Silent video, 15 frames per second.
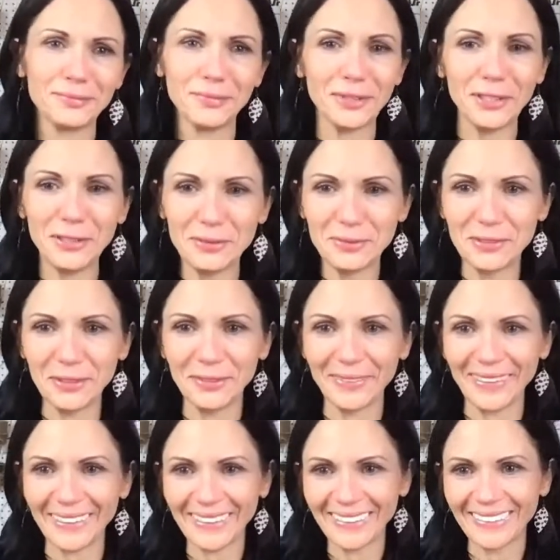what are you
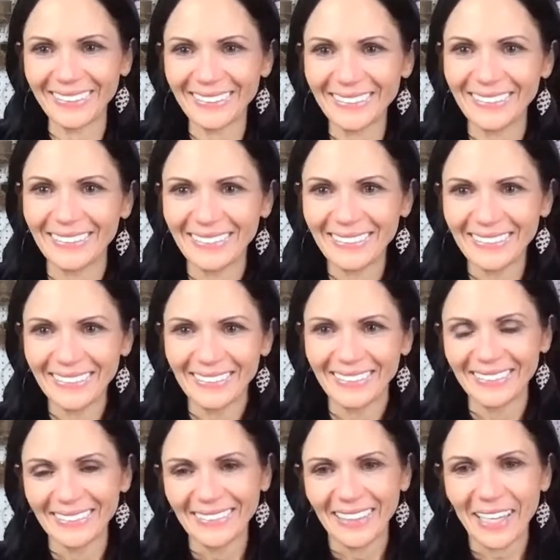doing?
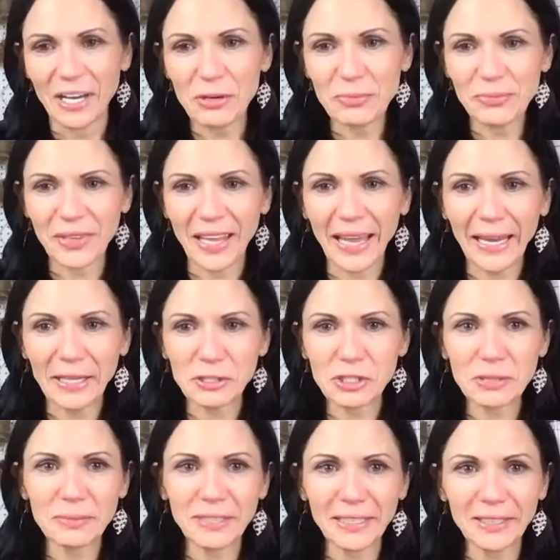Oh, hey,
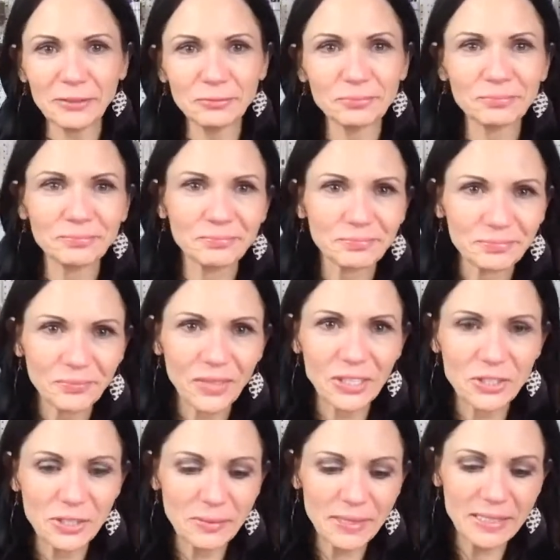Jimmy.
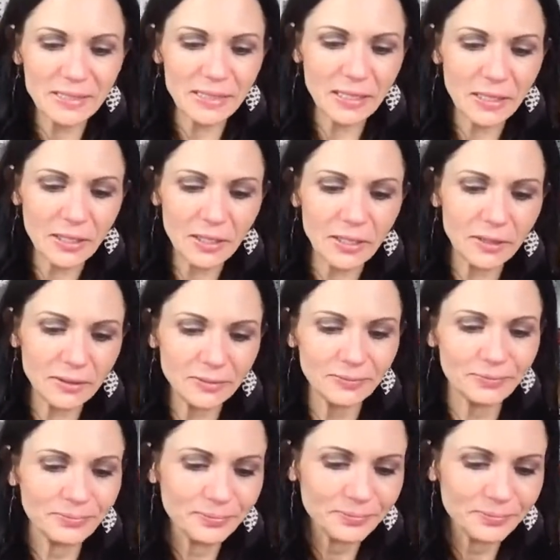Jimmy's here.